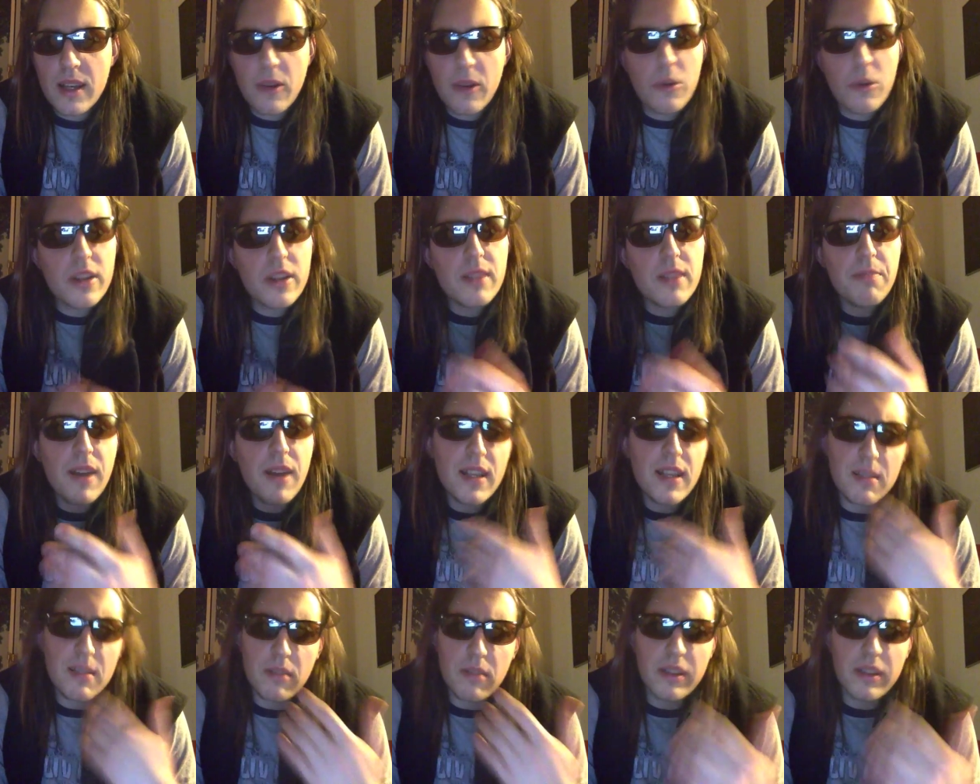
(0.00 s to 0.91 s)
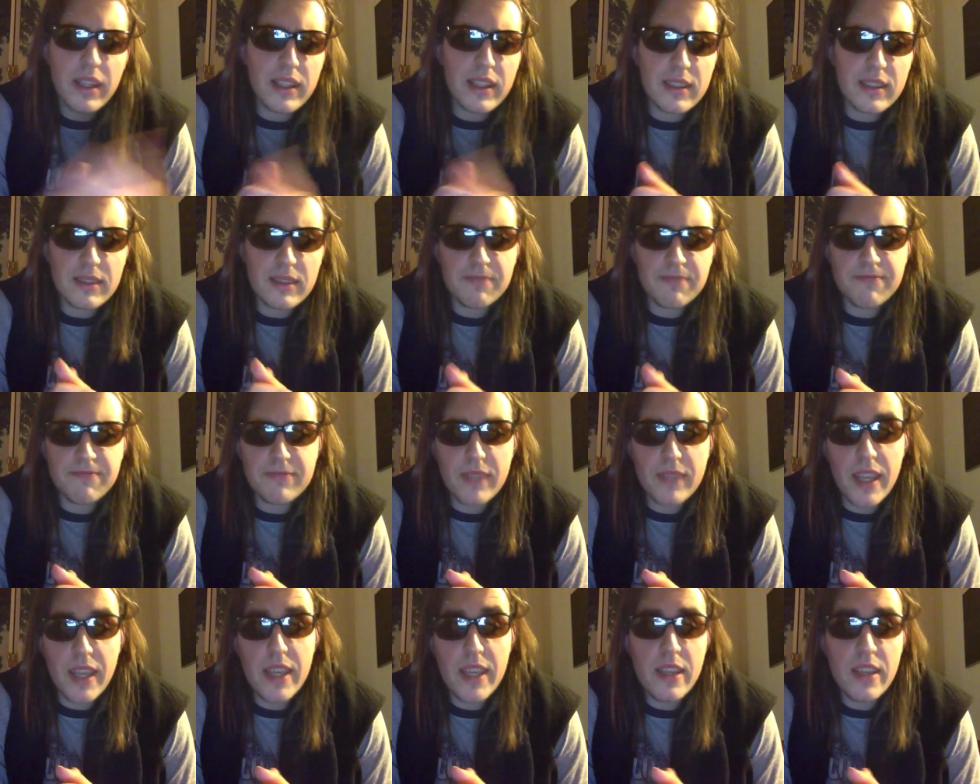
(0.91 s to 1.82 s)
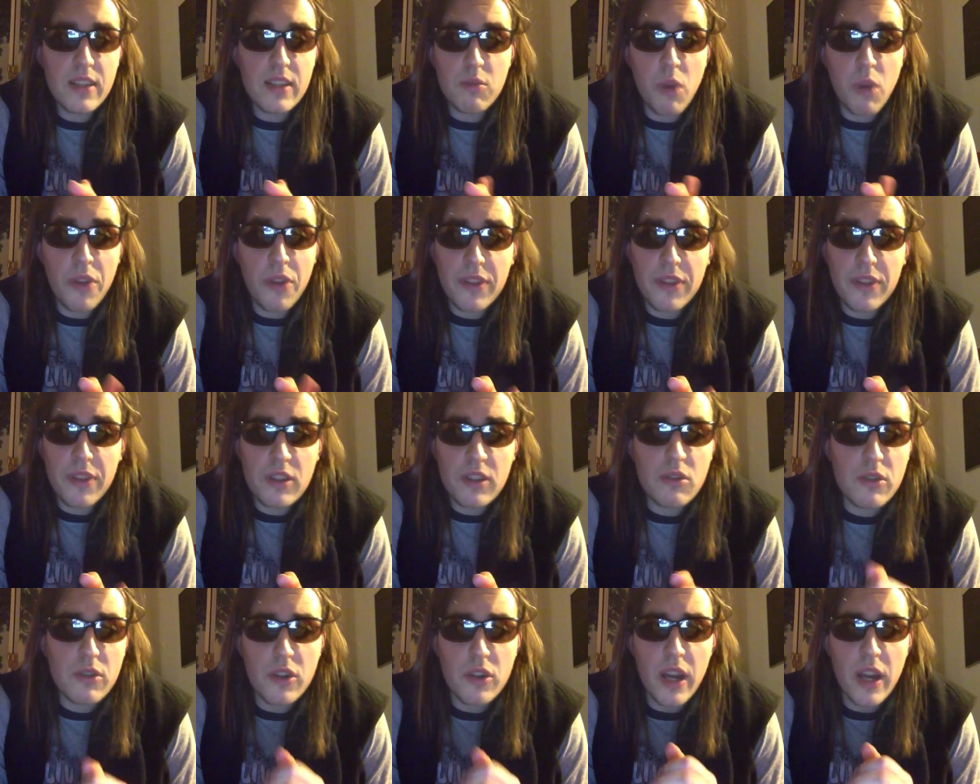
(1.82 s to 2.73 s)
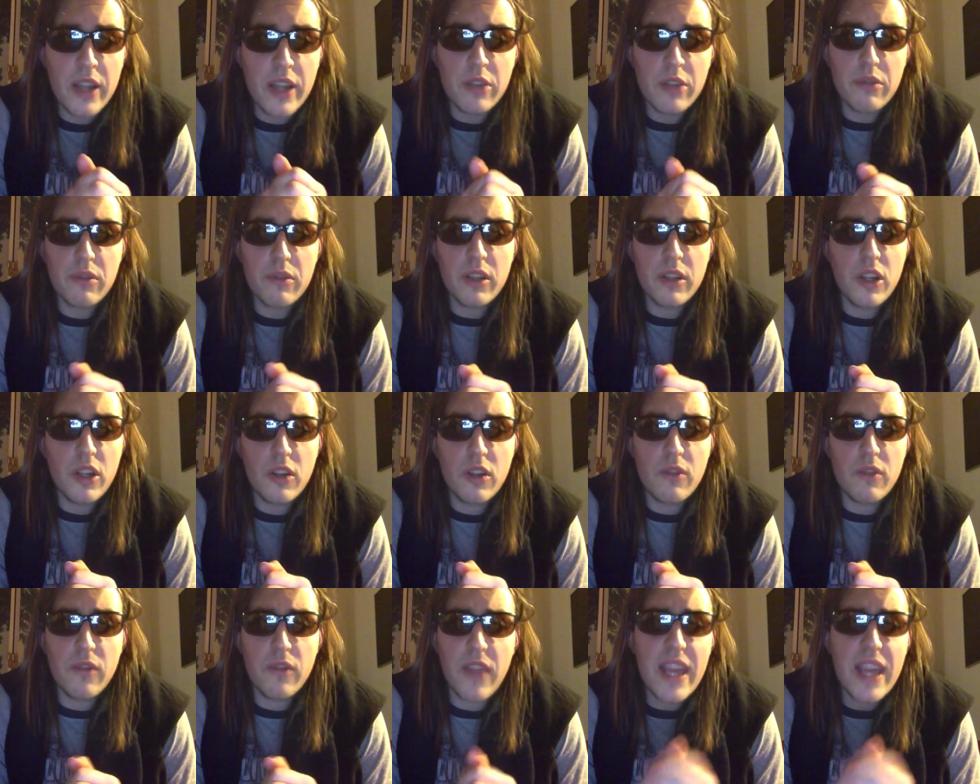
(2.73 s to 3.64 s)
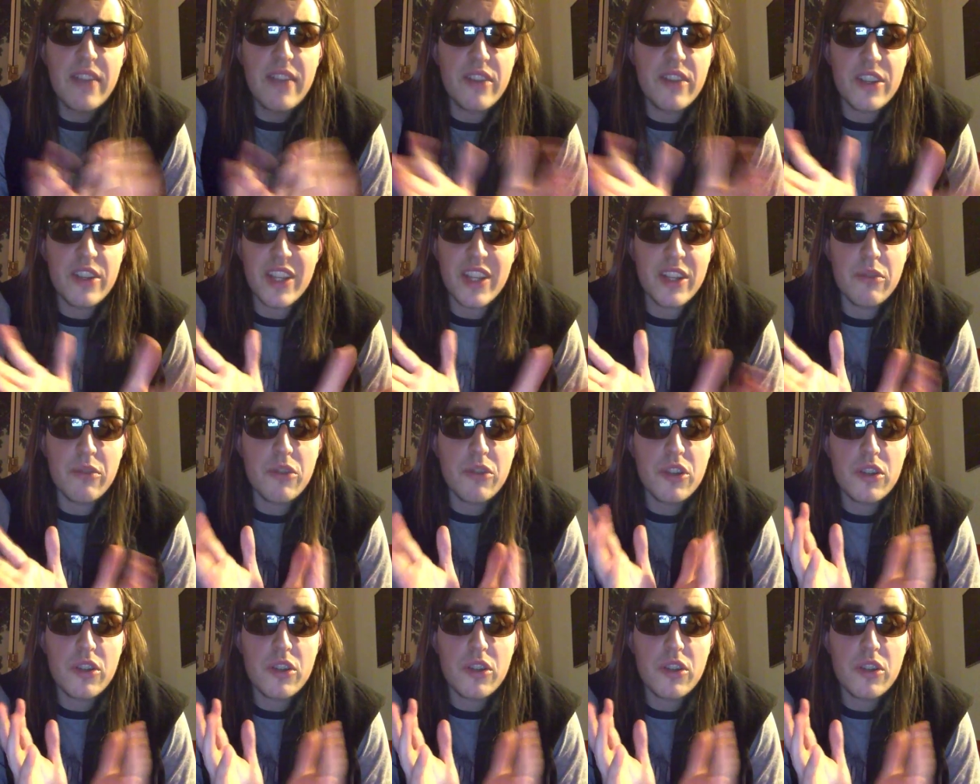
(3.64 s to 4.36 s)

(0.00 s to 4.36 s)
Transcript: Or is it possible that he just wanted to try new flavors a new